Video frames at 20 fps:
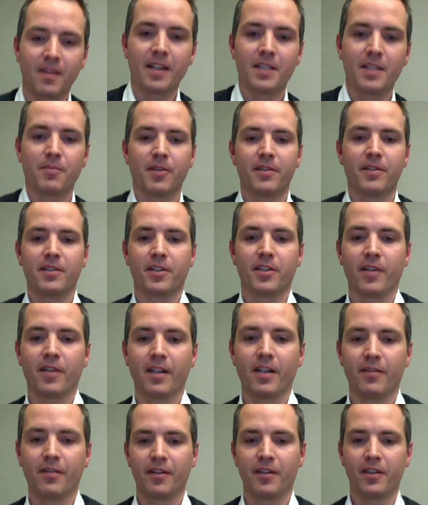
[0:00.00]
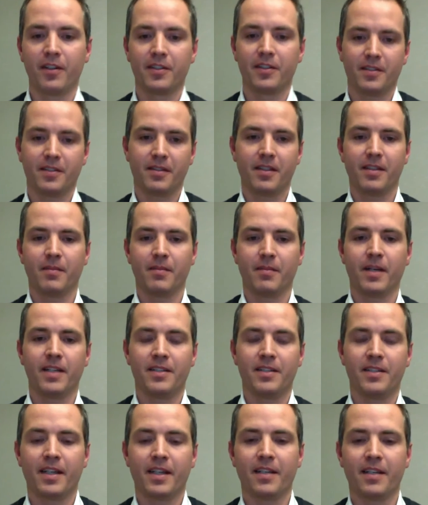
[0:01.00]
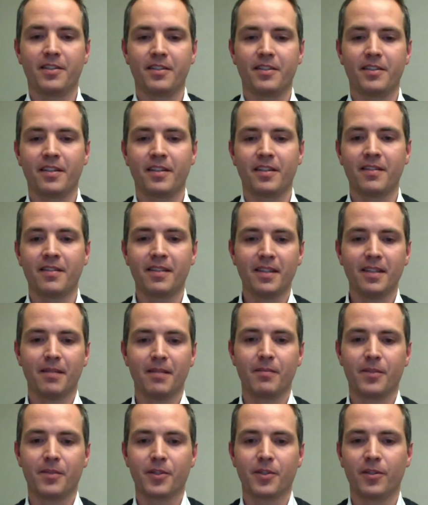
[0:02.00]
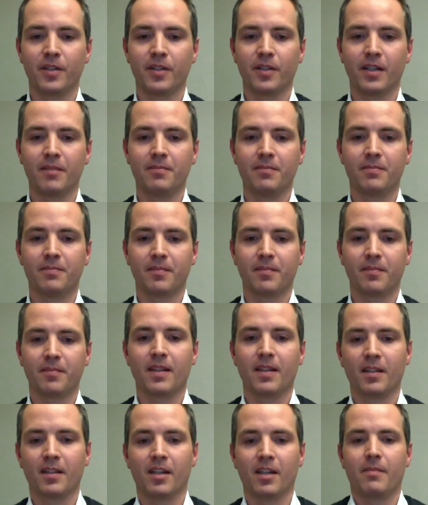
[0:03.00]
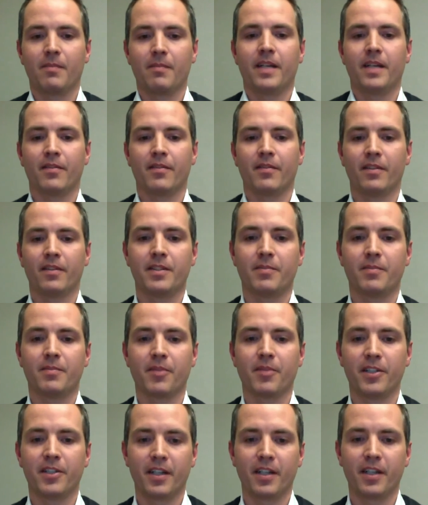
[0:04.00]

Brent and Grant, for those amazing answers. I'm sure, like me, everyone has appreciated your